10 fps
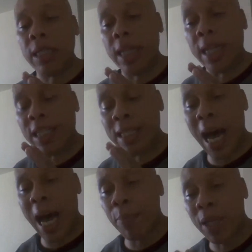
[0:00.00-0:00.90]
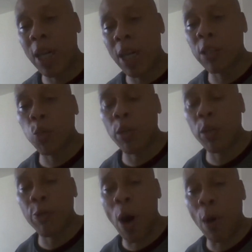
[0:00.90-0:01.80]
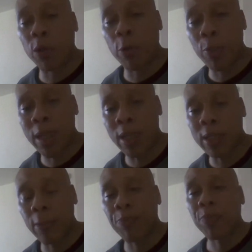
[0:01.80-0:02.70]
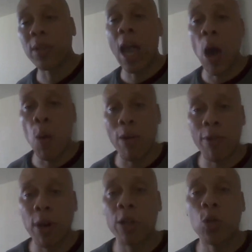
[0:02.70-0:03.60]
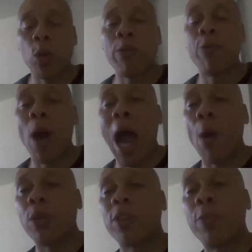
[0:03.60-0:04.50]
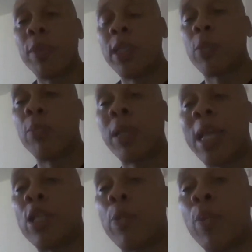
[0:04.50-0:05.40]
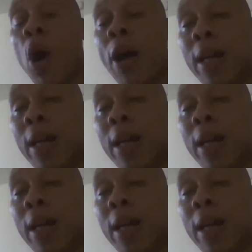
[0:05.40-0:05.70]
it's not because of 24 Hours of Peace. However, 24 Hours of Peace plays a part